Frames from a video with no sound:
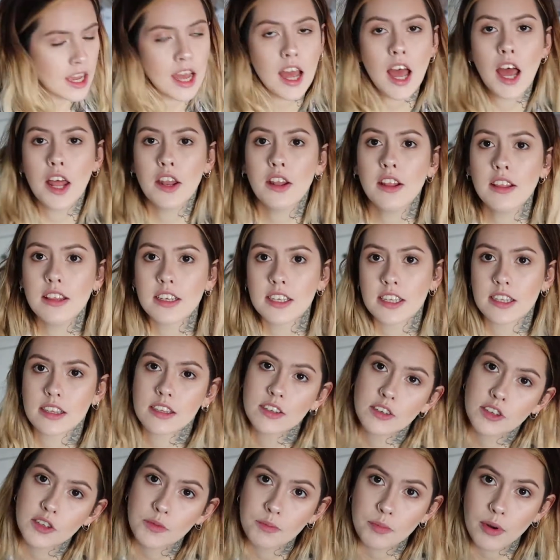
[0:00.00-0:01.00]
Another
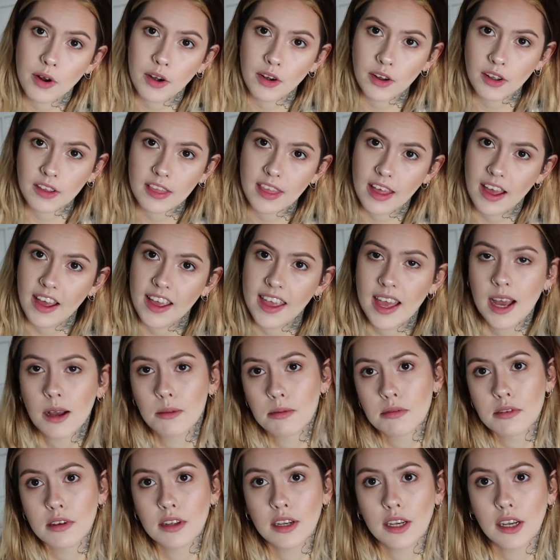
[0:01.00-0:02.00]
Snuz product that I
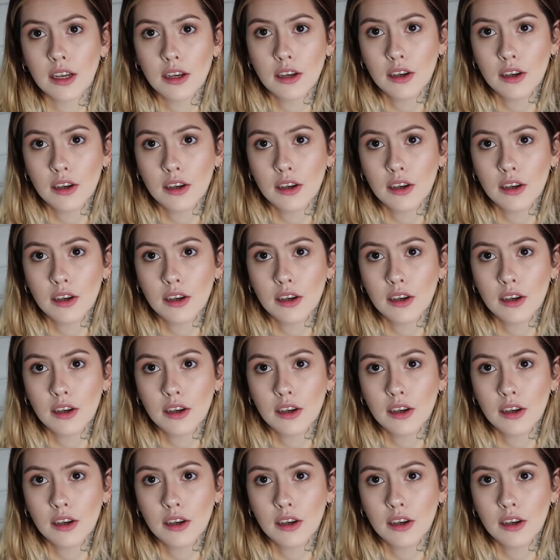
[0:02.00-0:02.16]
absolutely